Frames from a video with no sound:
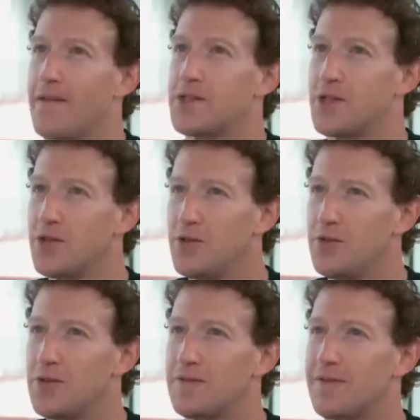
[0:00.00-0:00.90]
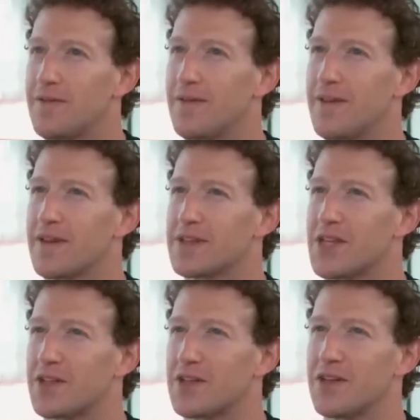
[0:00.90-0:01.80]
two. I think it's
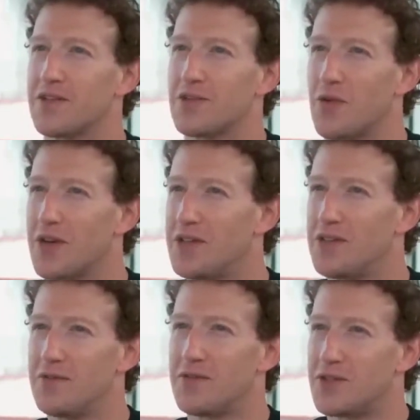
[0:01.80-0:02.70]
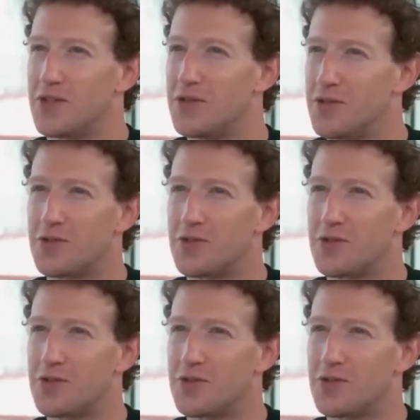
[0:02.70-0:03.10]
like 22,